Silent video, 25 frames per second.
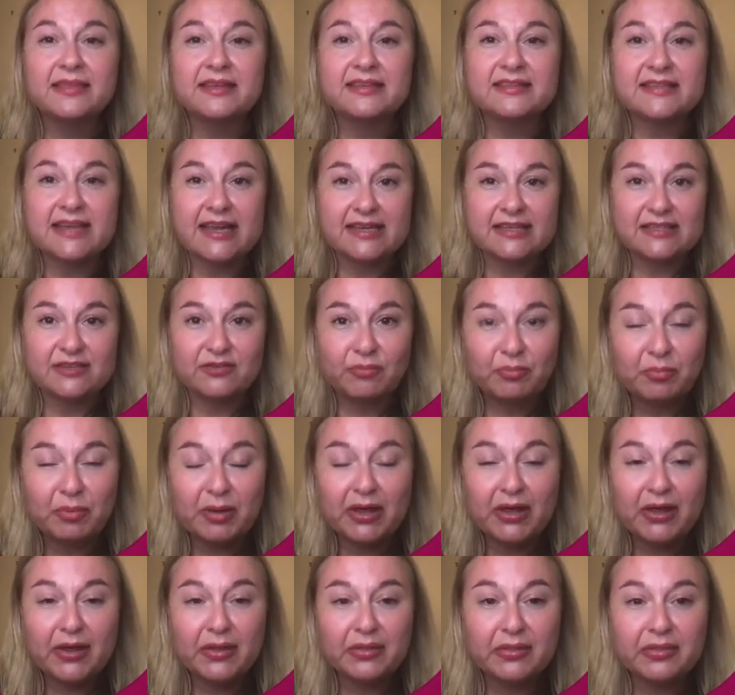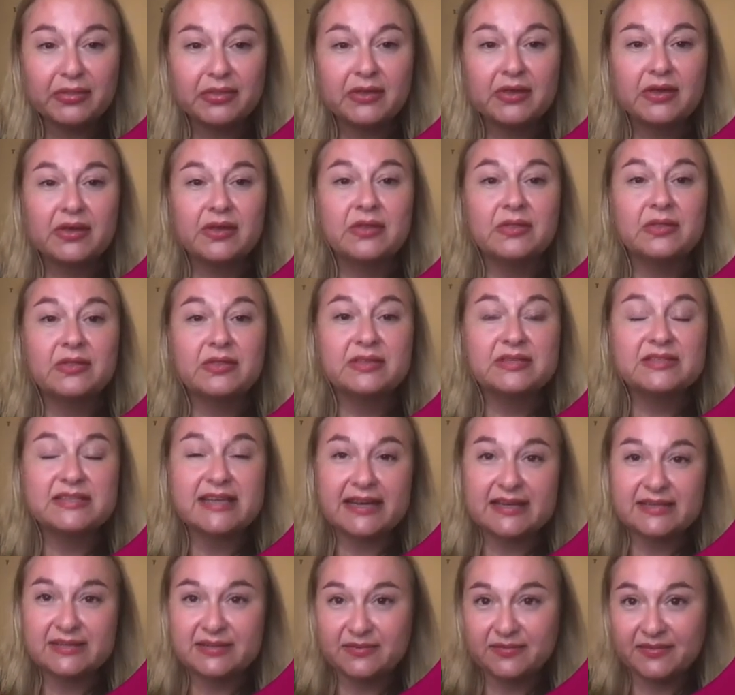the date of birth, the
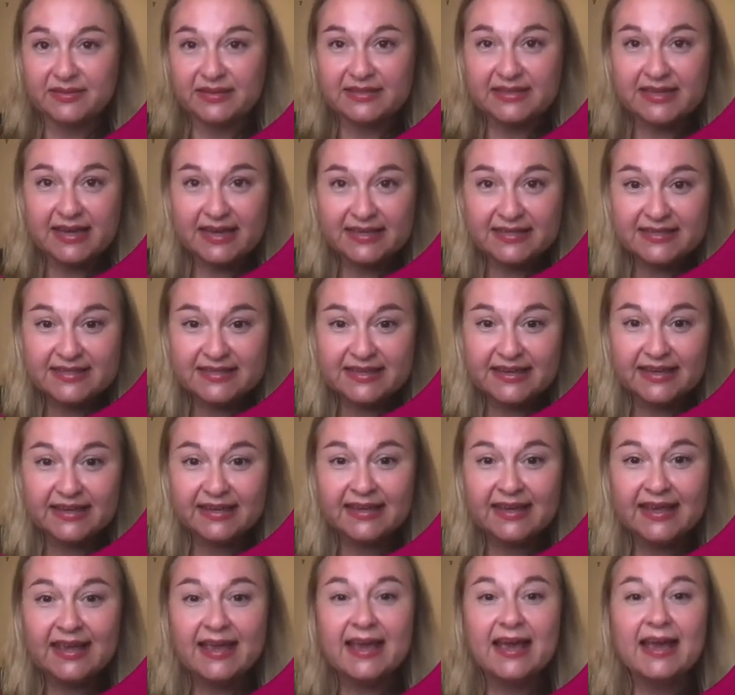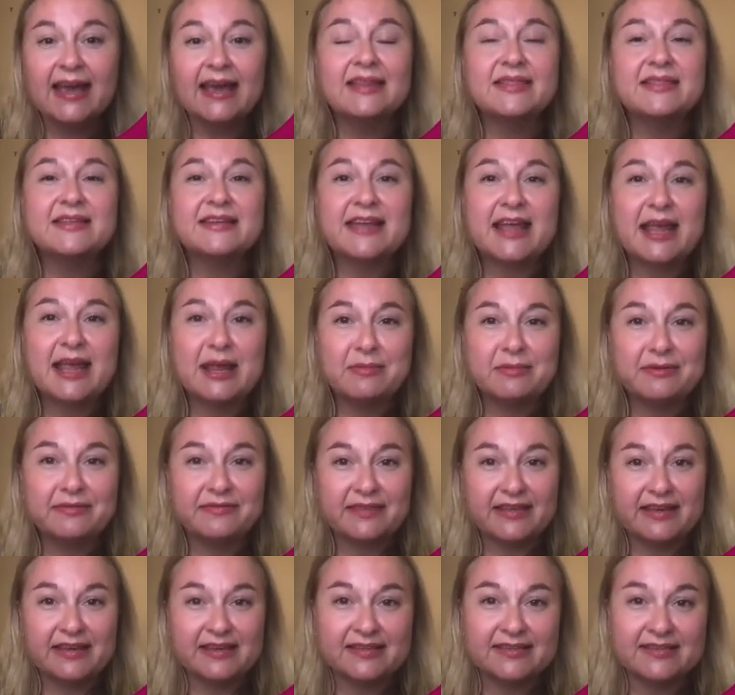date of the testing, and the name
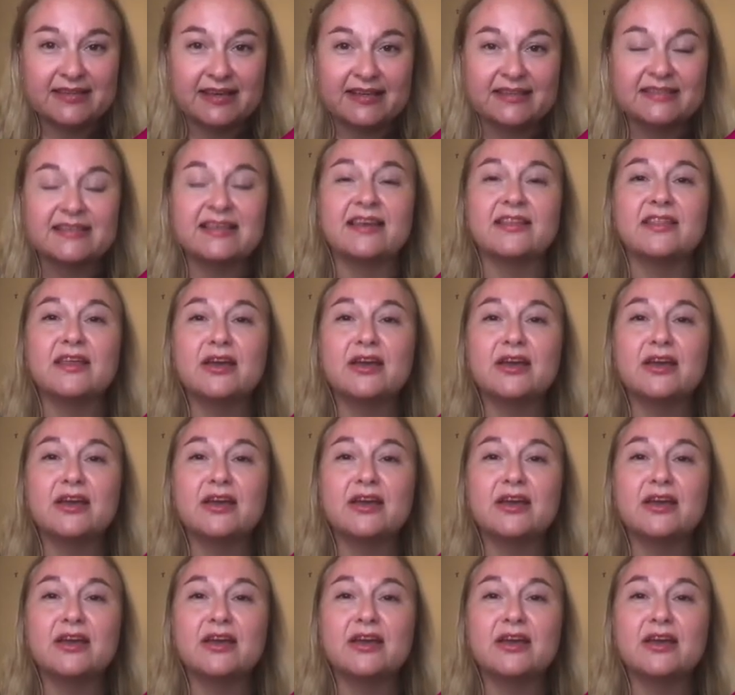of the assessor.